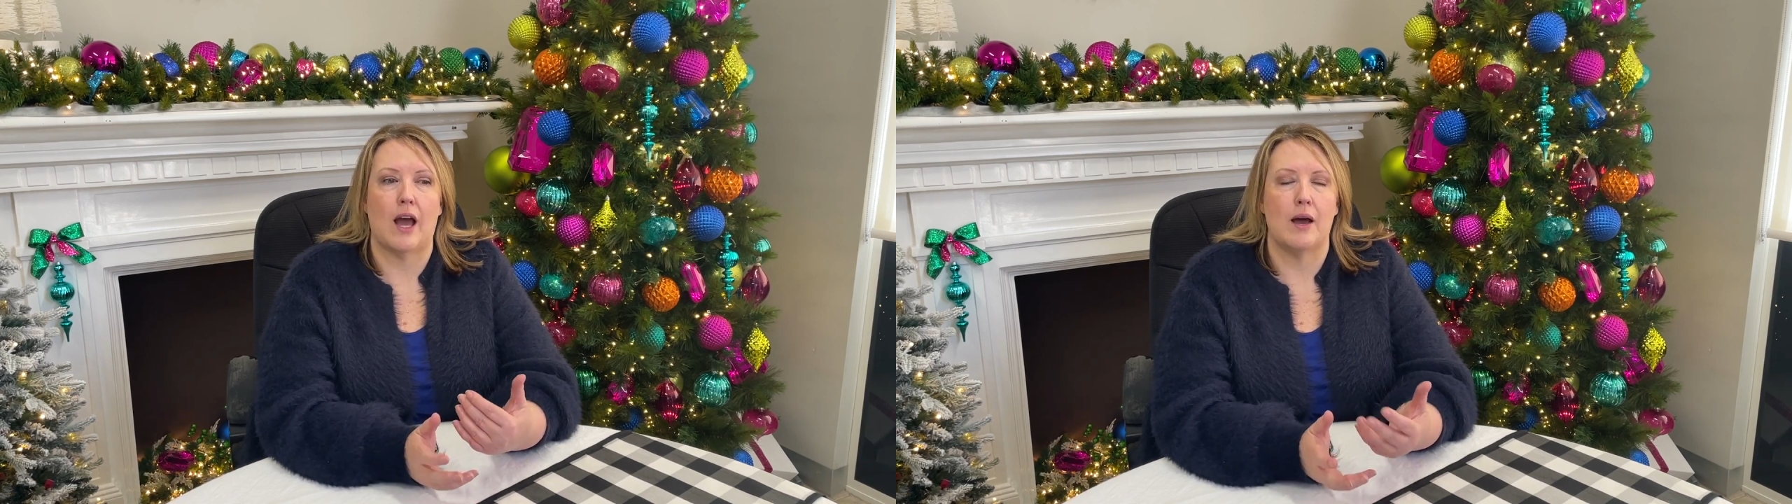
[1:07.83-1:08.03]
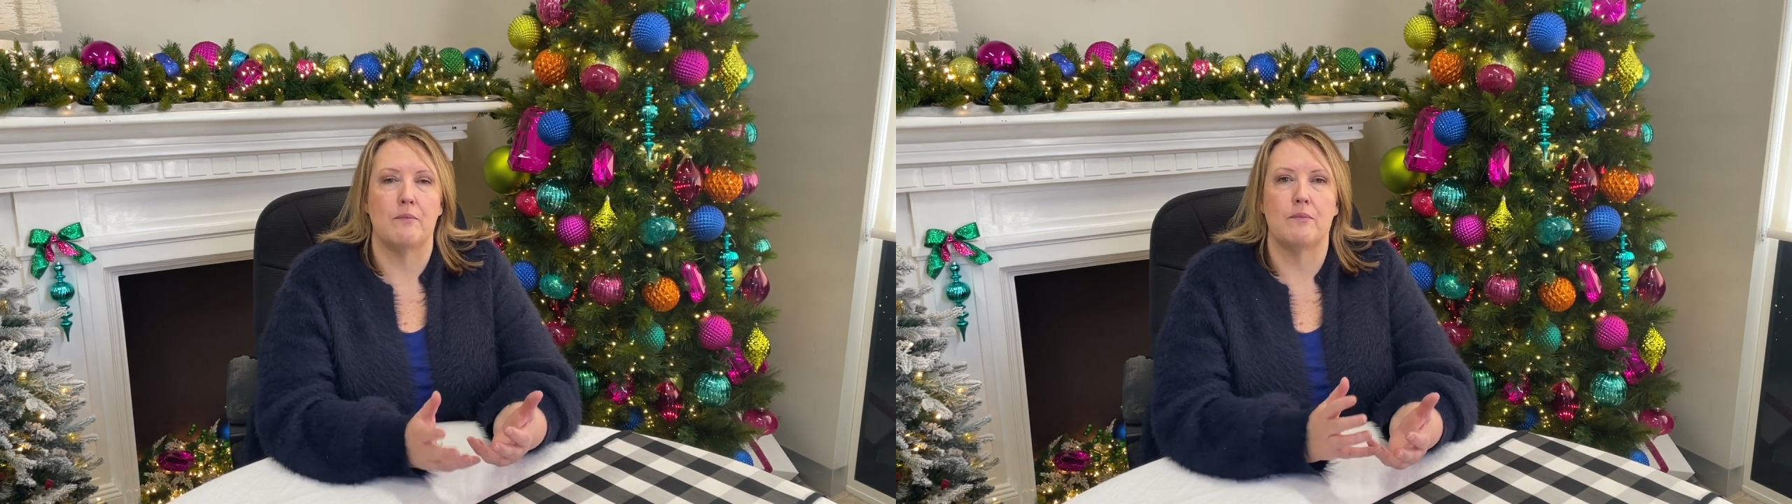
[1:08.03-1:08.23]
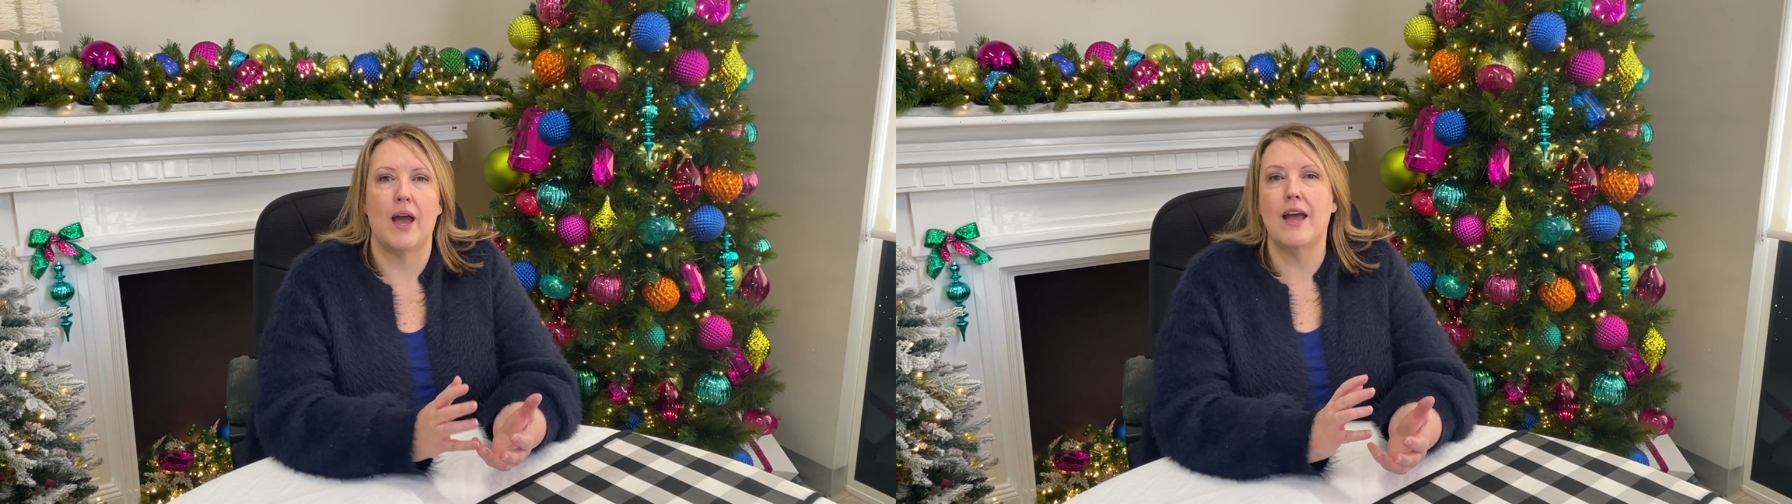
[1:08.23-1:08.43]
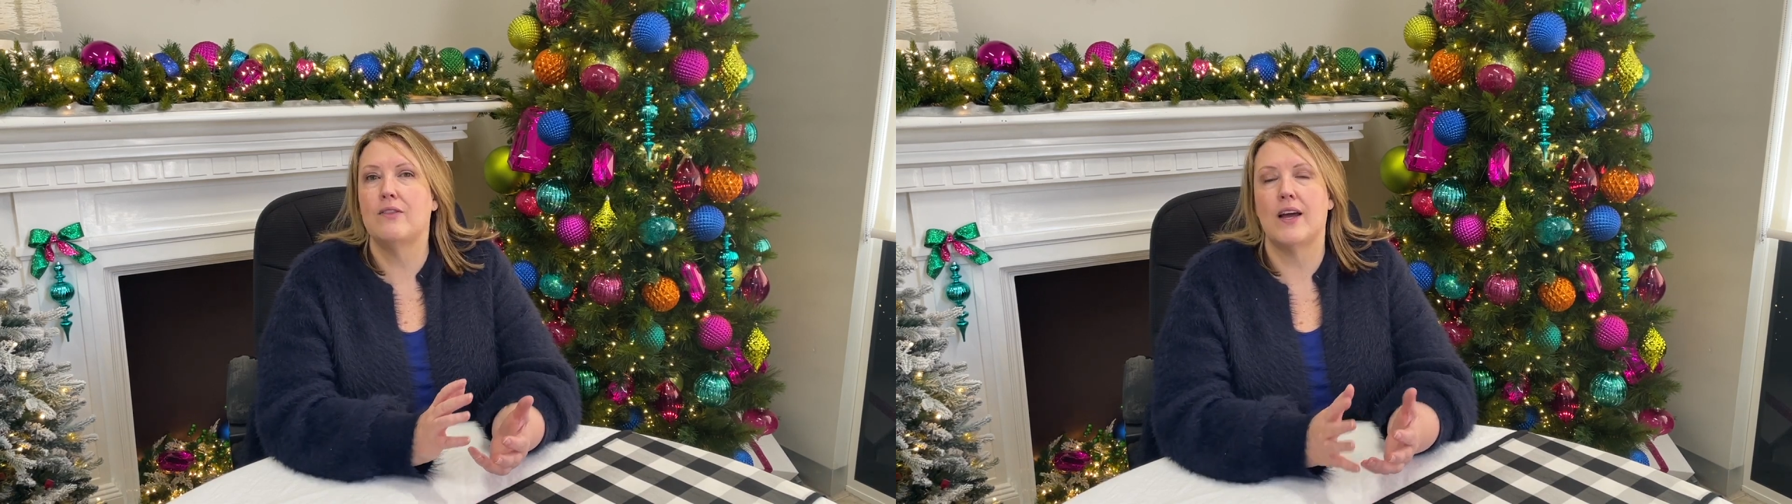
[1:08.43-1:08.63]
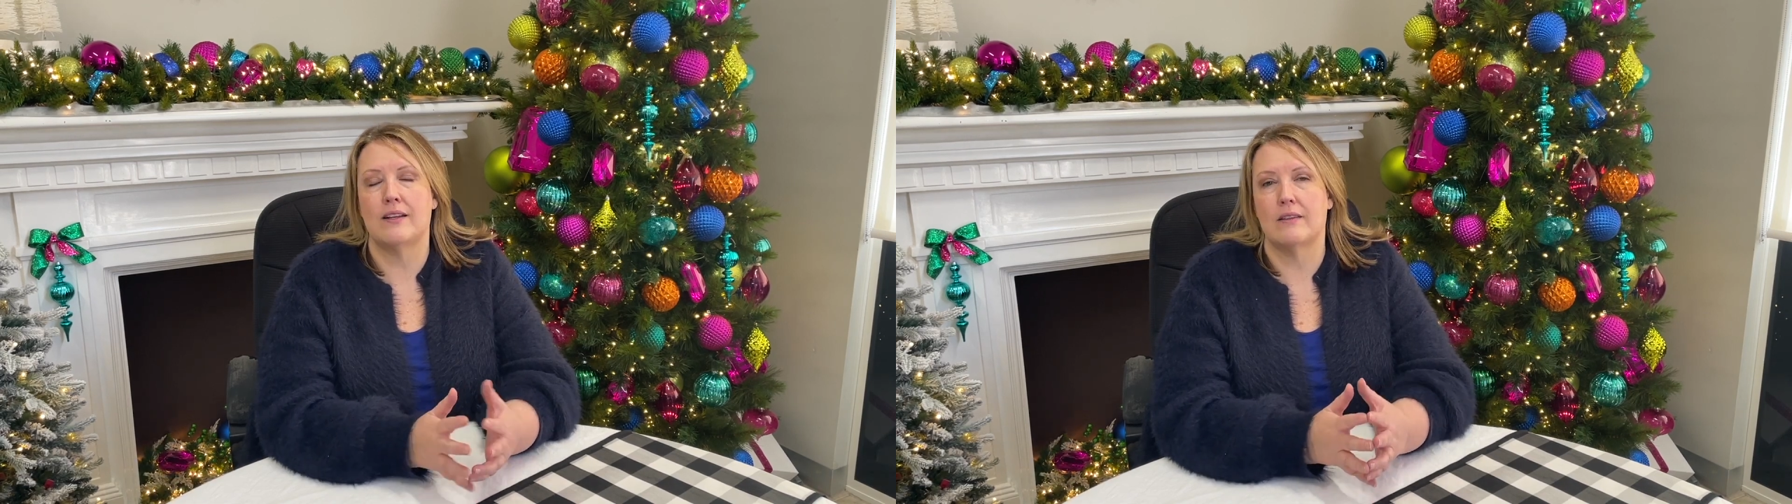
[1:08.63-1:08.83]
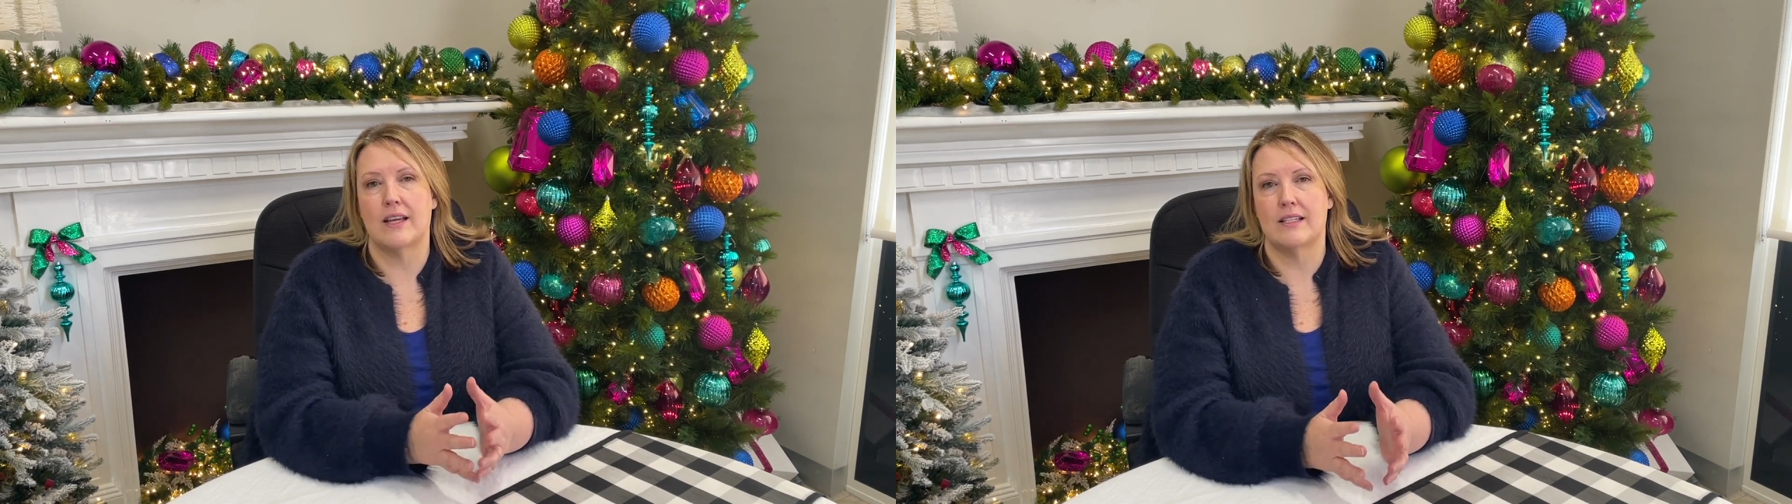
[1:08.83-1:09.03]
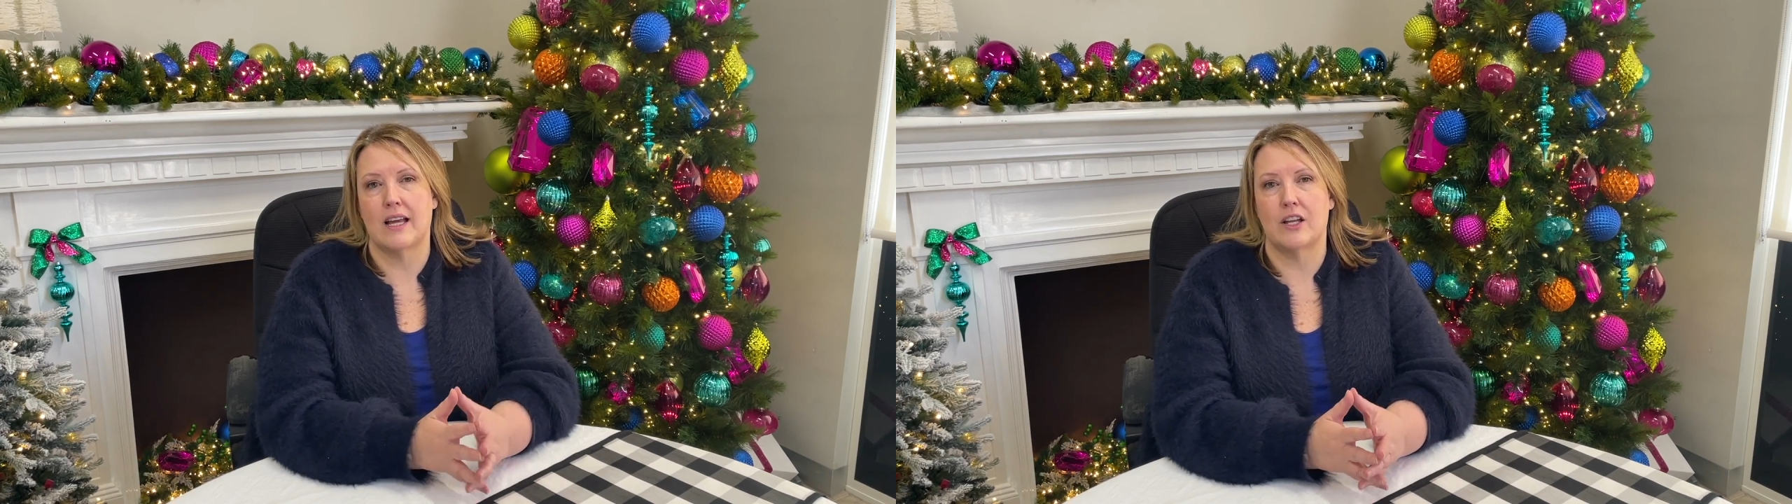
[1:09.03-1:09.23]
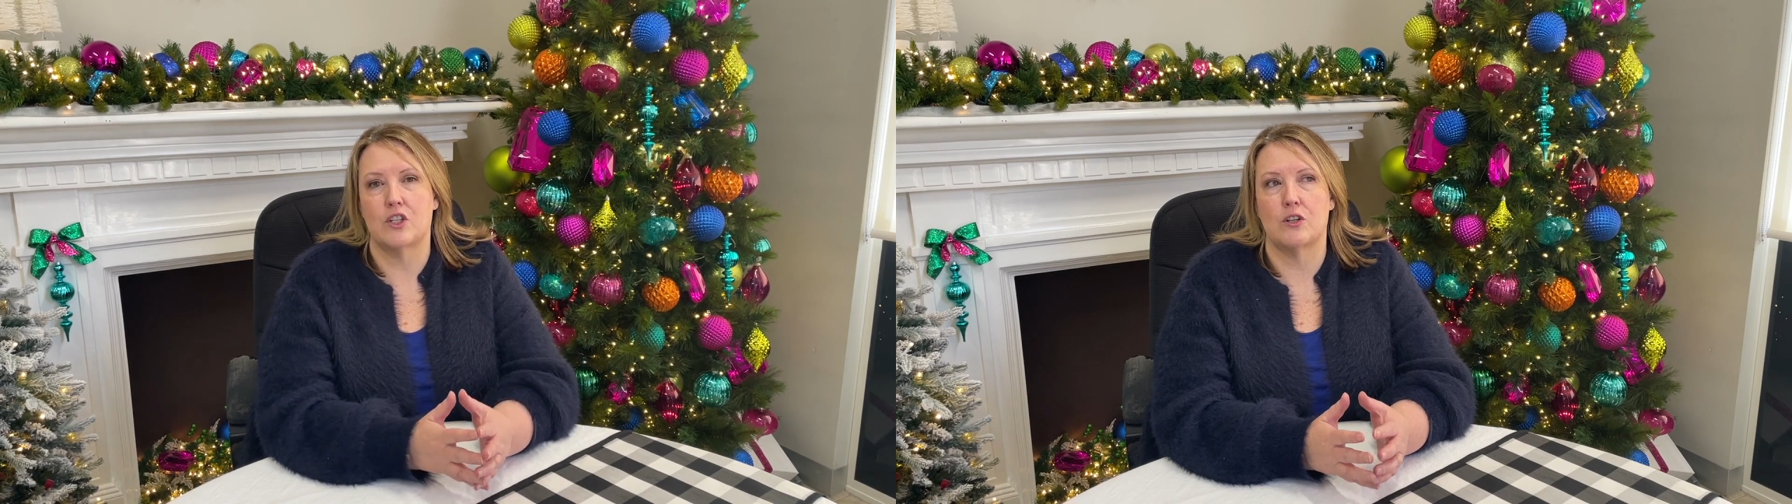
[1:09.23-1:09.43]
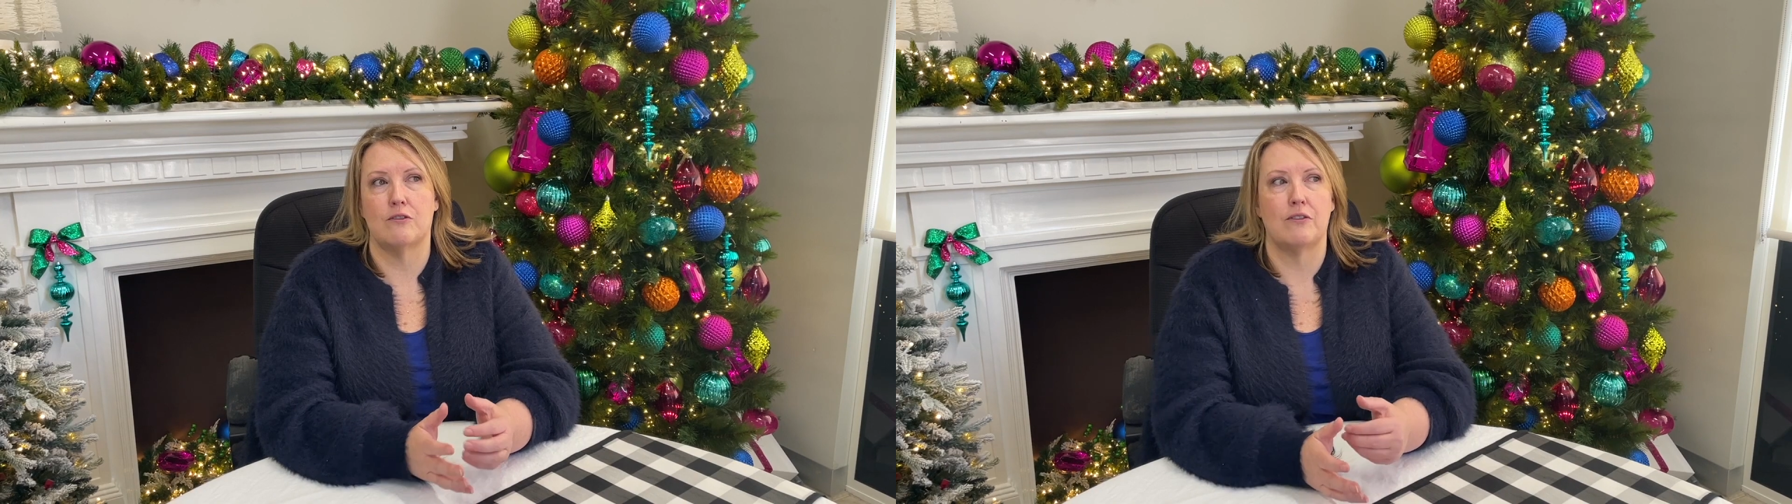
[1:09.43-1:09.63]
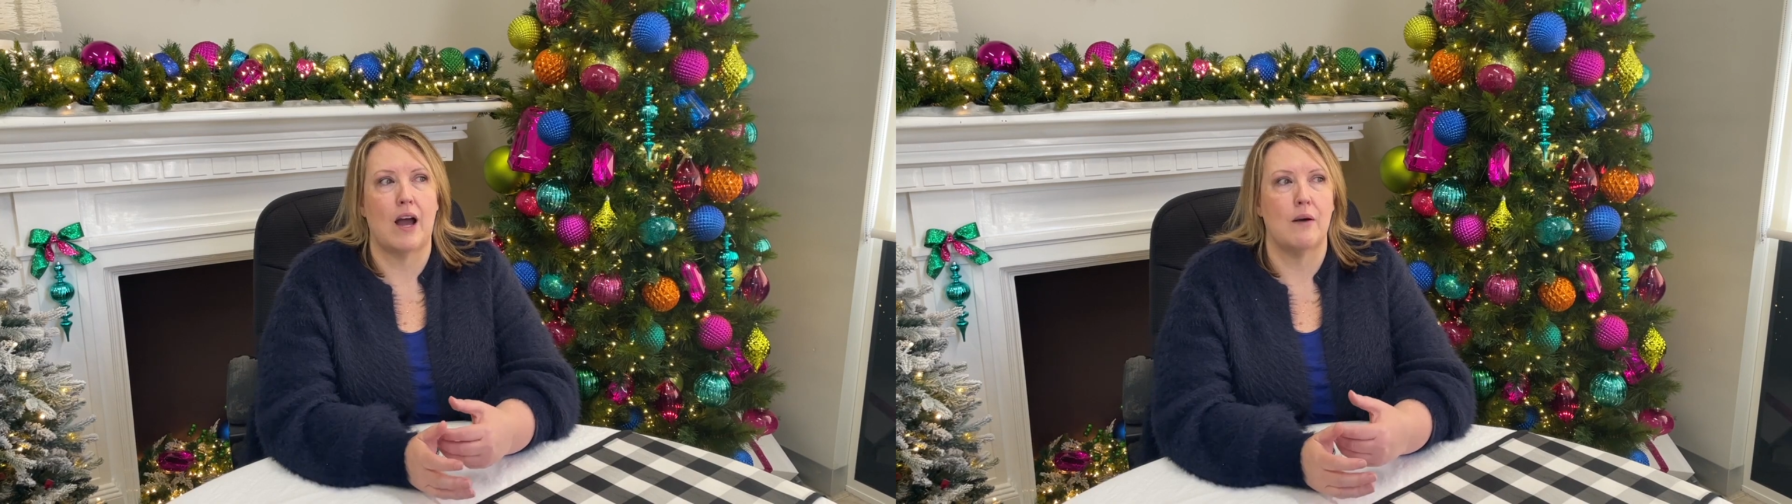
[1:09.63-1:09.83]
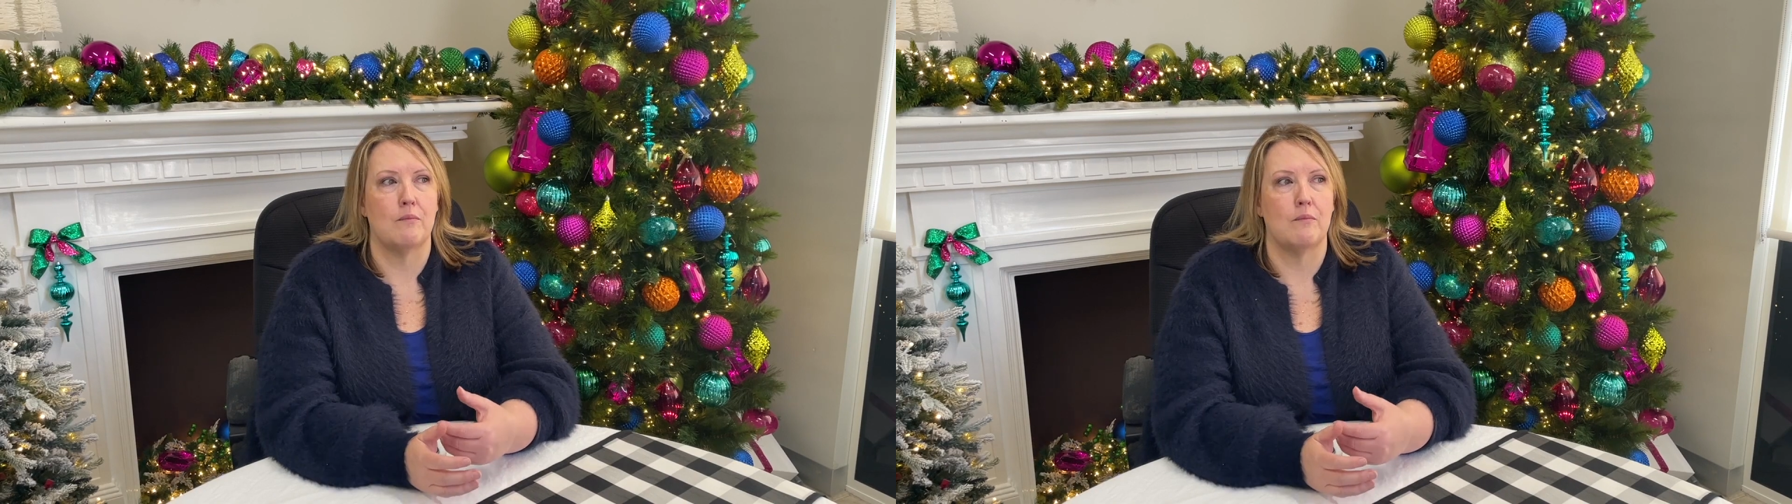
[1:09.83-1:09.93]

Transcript: add that touch of